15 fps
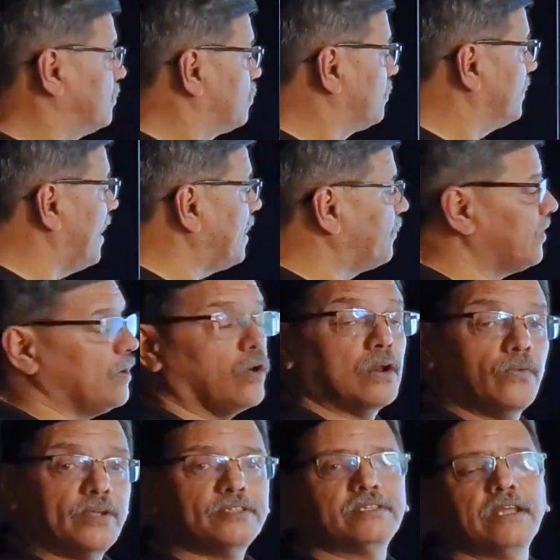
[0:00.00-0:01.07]
So that will
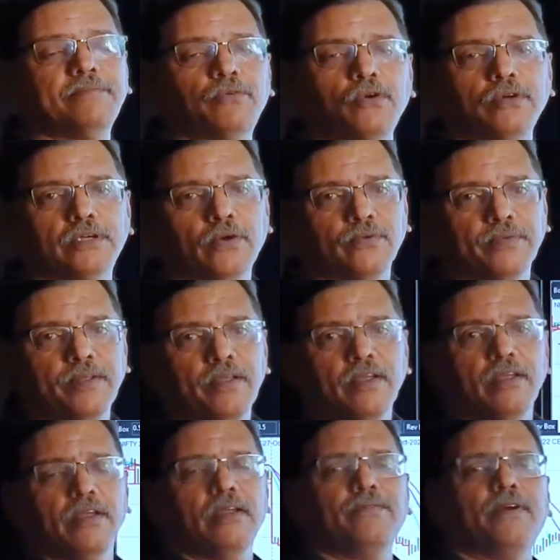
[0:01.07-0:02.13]
always keep going down.
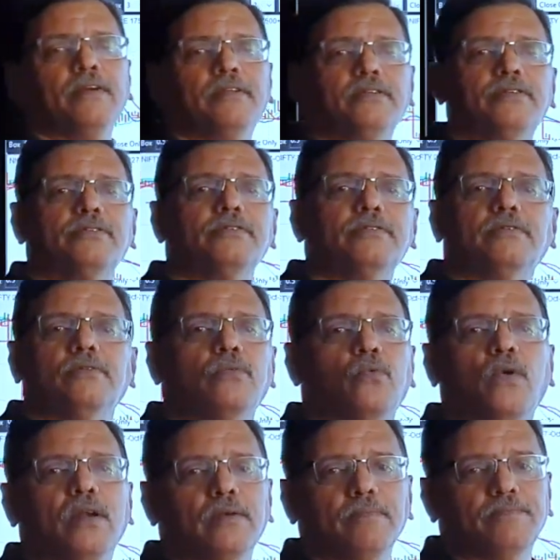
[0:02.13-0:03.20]
In fact, this is
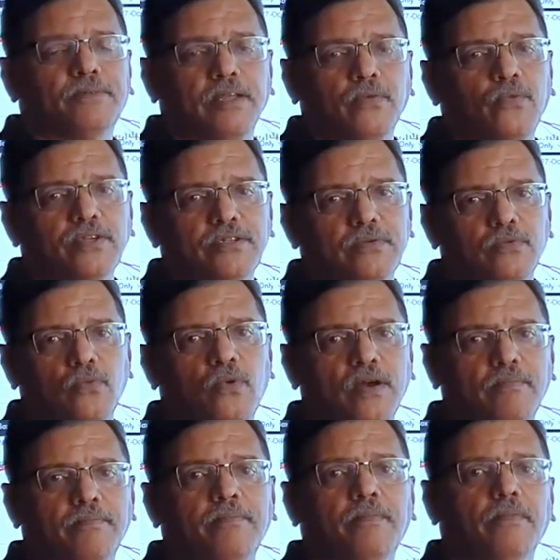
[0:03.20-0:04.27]
one thing which
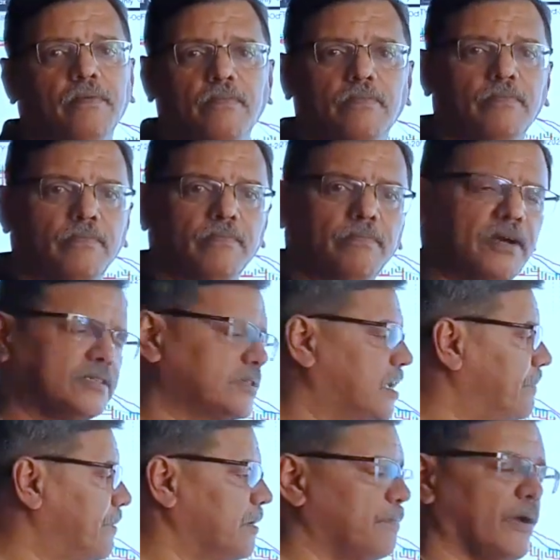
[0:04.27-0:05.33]
one must
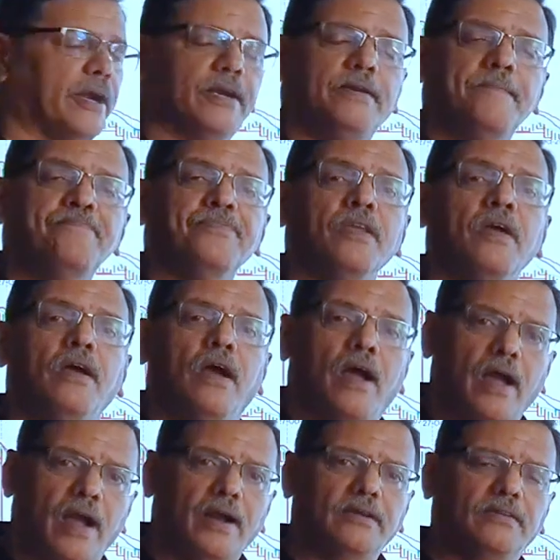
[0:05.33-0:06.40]
keep in mind.
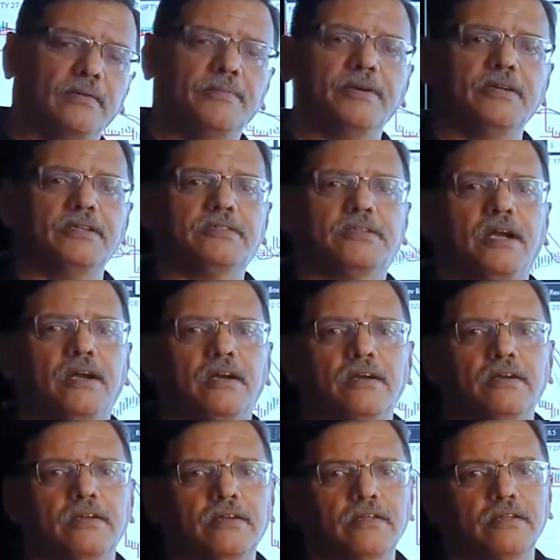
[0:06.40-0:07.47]
At the money
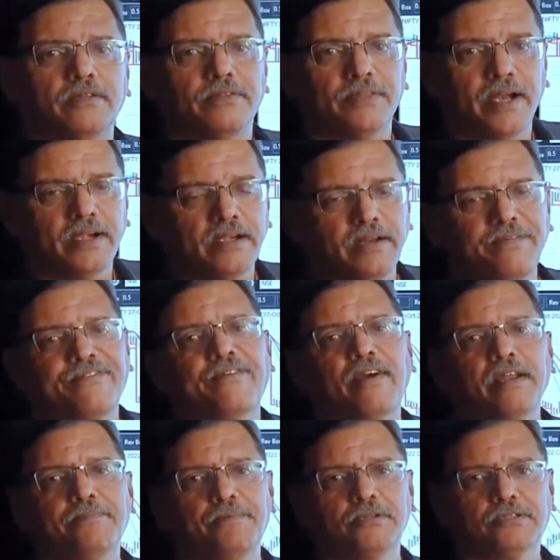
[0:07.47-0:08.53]
straddle,
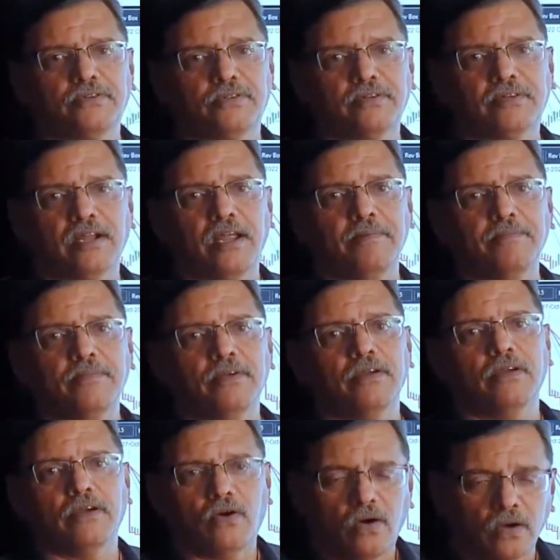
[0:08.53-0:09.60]
95% of the time
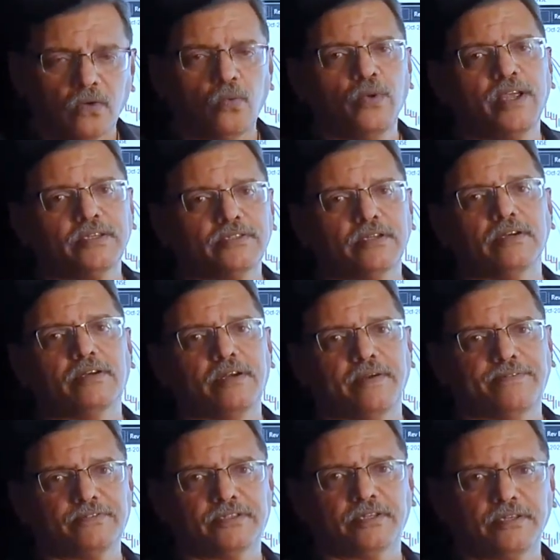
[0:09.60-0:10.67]
always
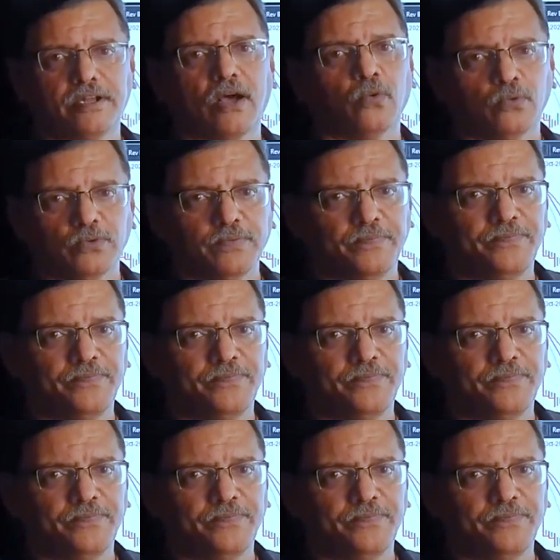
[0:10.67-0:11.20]
drifts down.